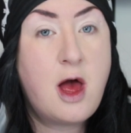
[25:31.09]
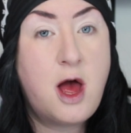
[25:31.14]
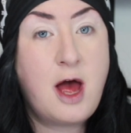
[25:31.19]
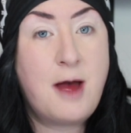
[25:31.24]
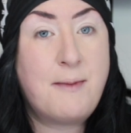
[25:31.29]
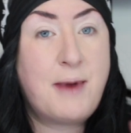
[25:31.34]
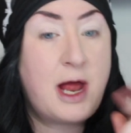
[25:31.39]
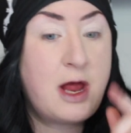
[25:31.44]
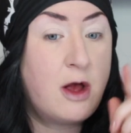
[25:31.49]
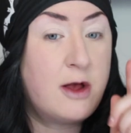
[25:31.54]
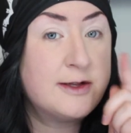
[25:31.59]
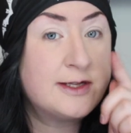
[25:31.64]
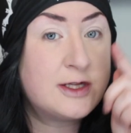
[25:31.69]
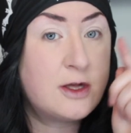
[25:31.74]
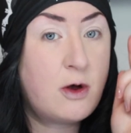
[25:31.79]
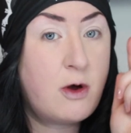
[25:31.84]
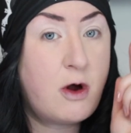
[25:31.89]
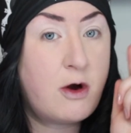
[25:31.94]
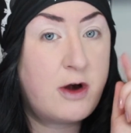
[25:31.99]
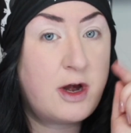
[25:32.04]
I
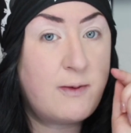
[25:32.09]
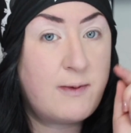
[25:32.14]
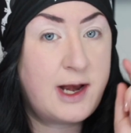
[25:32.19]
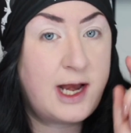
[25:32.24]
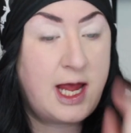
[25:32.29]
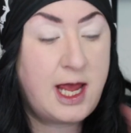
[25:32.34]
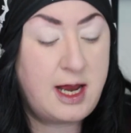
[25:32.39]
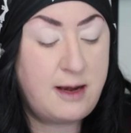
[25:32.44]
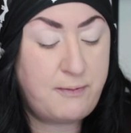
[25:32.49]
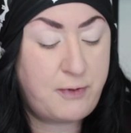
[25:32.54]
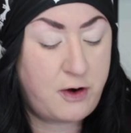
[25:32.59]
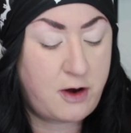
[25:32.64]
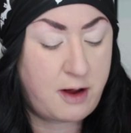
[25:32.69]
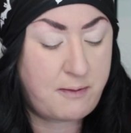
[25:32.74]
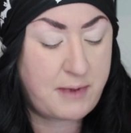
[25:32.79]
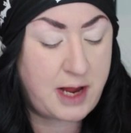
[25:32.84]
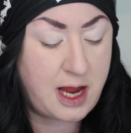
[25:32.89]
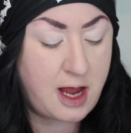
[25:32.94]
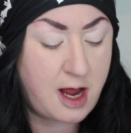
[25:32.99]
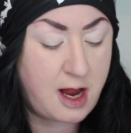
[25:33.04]
also already went ahead and put
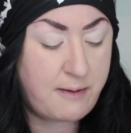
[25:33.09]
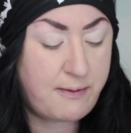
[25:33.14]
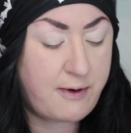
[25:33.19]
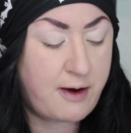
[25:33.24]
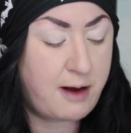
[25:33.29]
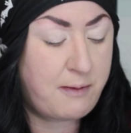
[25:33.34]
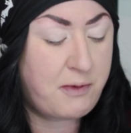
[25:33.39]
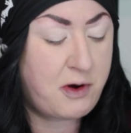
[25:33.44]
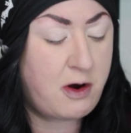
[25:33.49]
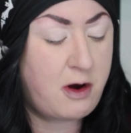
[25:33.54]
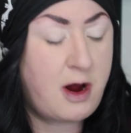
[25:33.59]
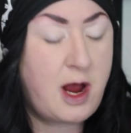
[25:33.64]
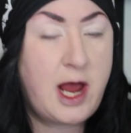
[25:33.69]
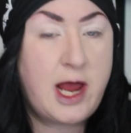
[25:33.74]
on my eye primer.